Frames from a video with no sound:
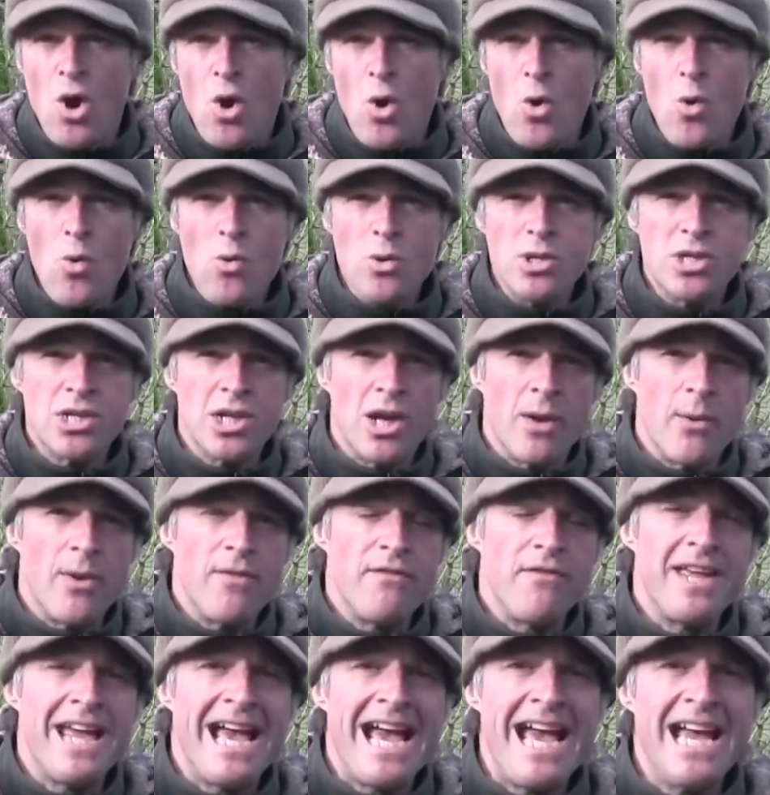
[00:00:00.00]
Also,
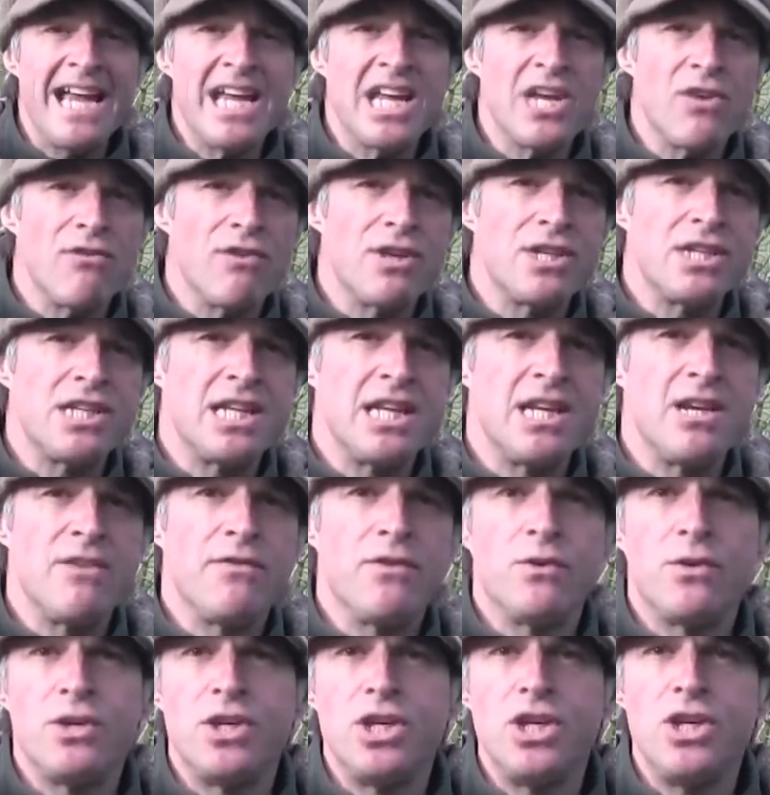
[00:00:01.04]
if the accuracy of
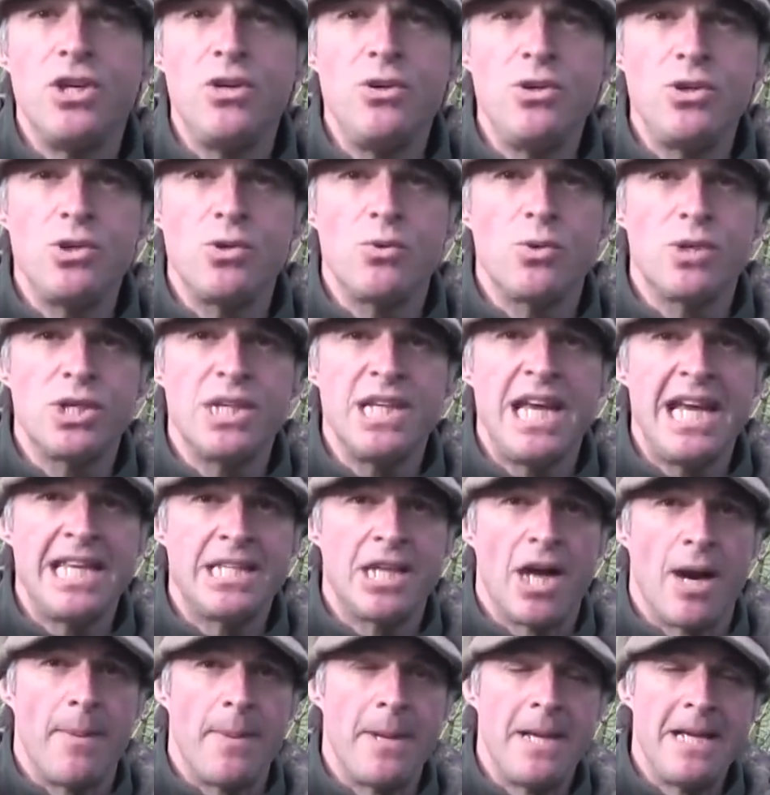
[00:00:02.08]
your usual
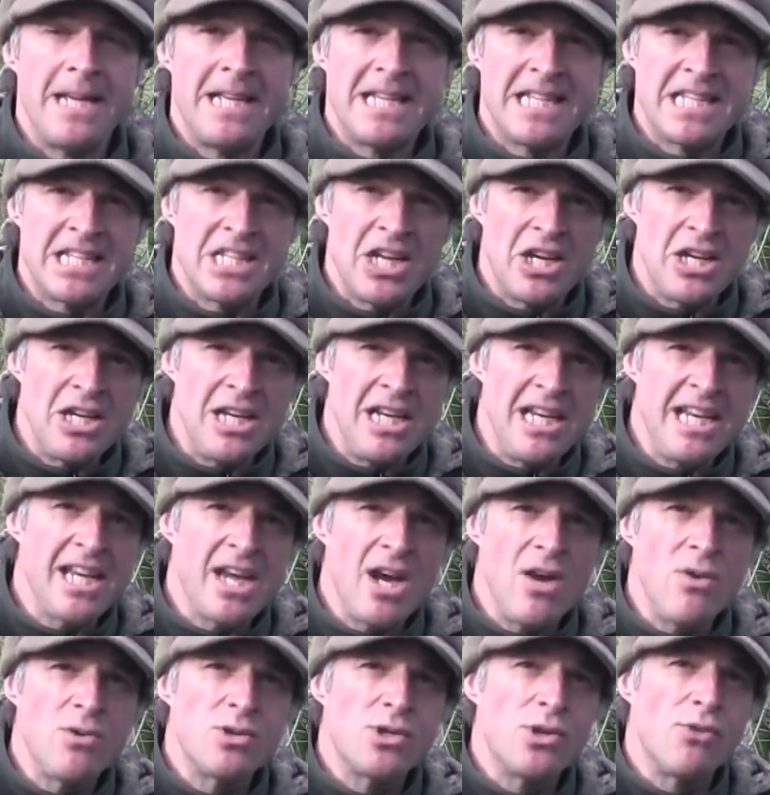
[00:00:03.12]
setup suddenly
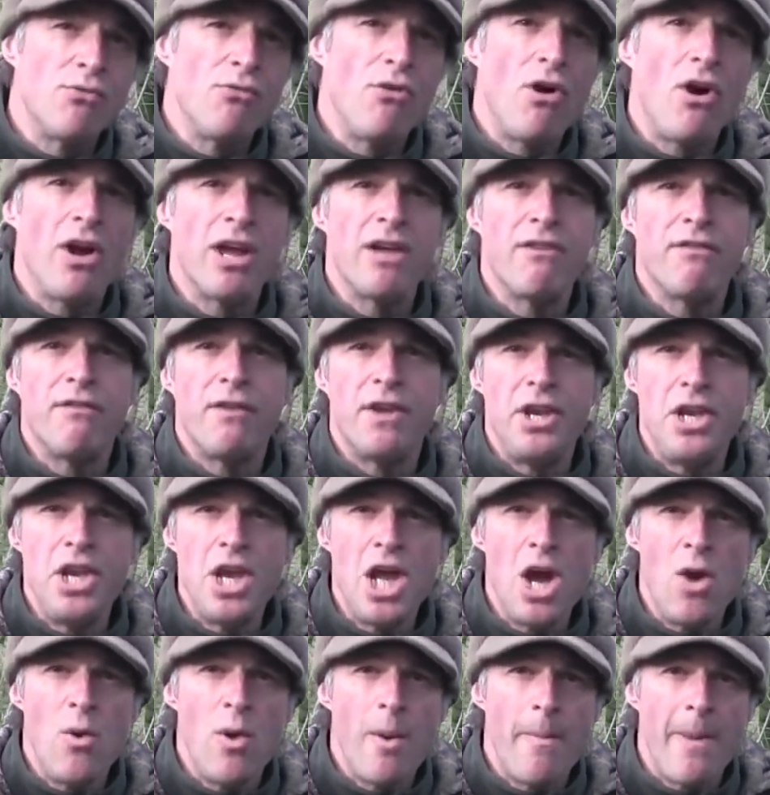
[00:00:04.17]
goes awry for
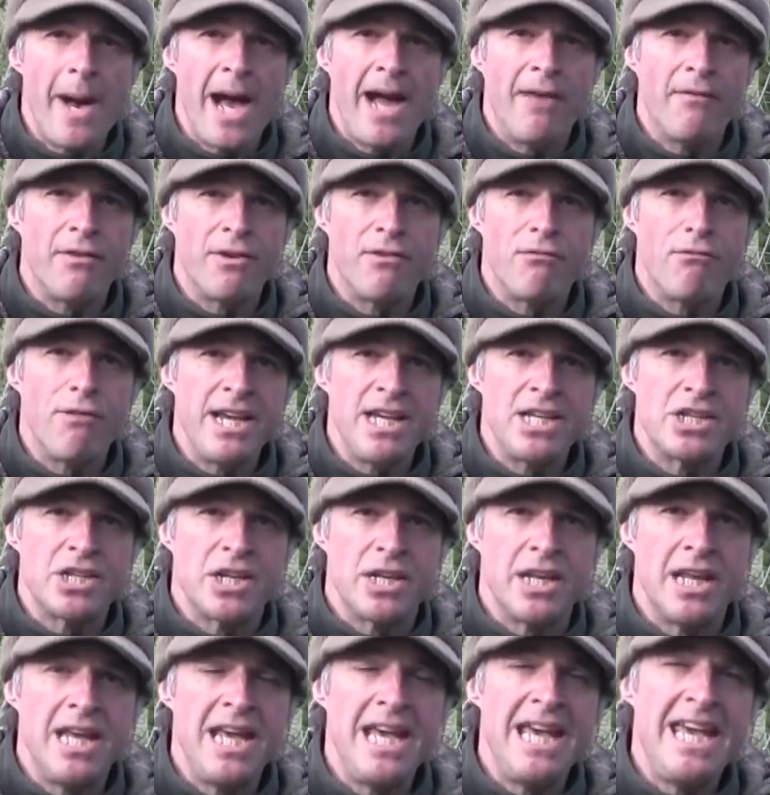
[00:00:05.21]
no apparent
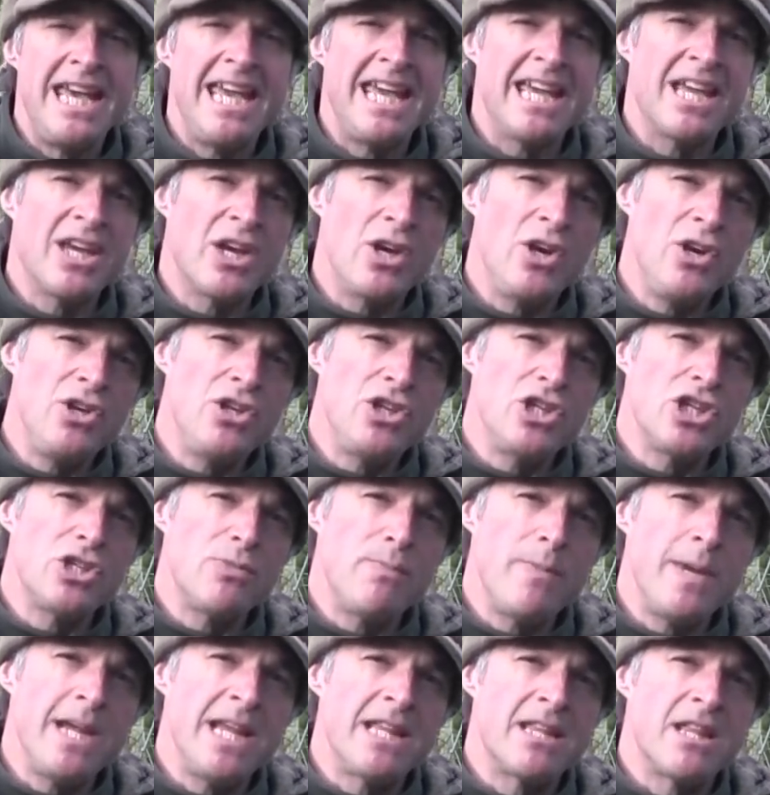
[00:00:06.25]
reason, it could
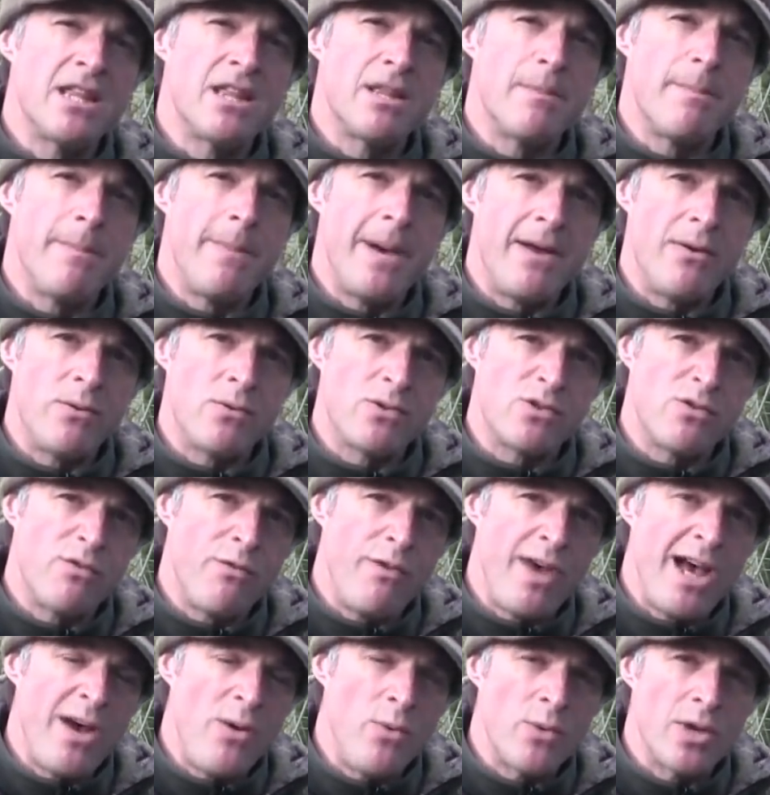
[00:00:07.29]
just be that the barrel's
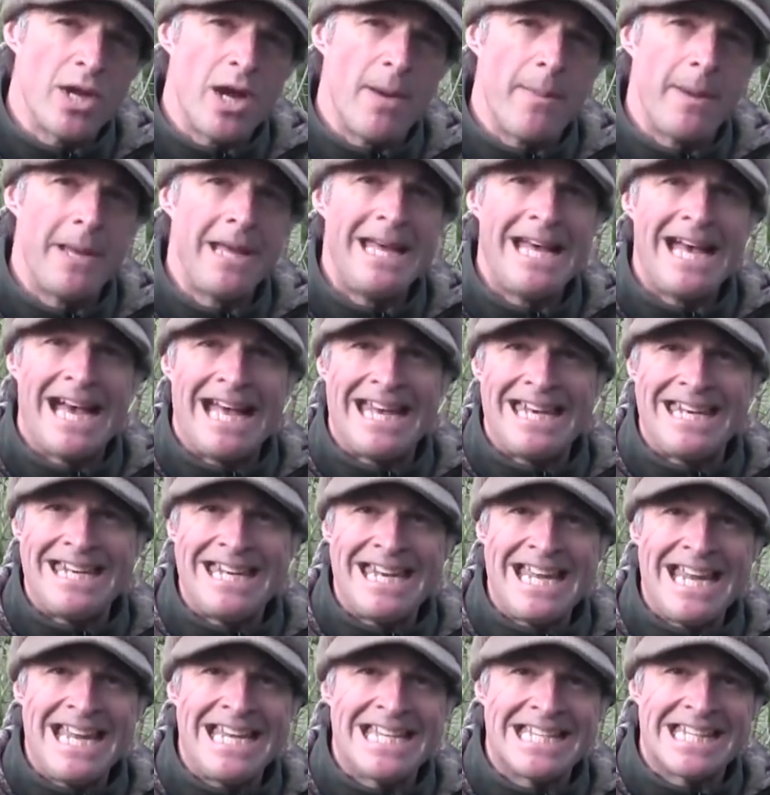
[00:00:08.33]
fouled up and
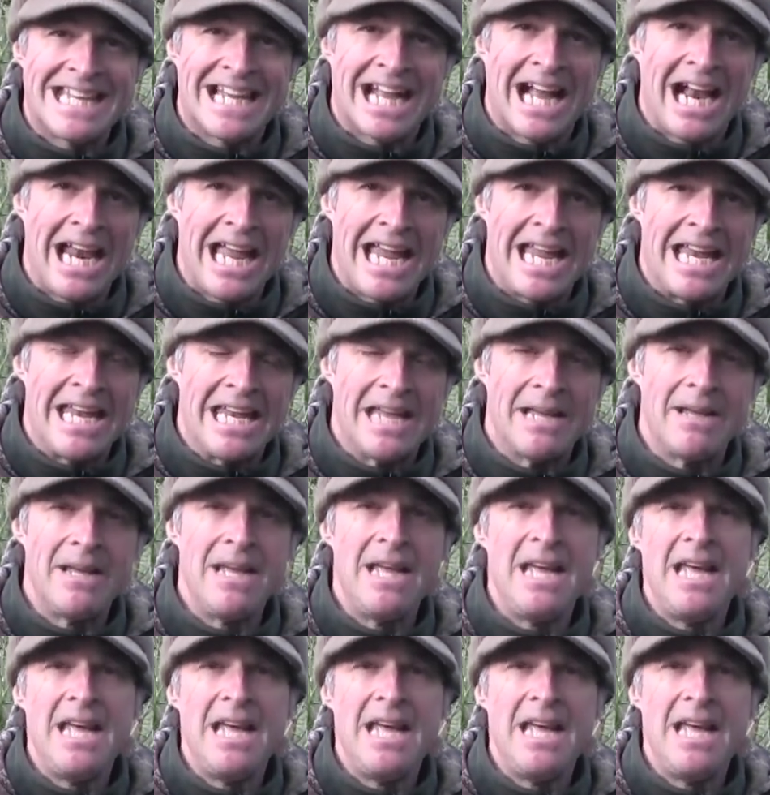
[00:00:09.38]
needs a clean.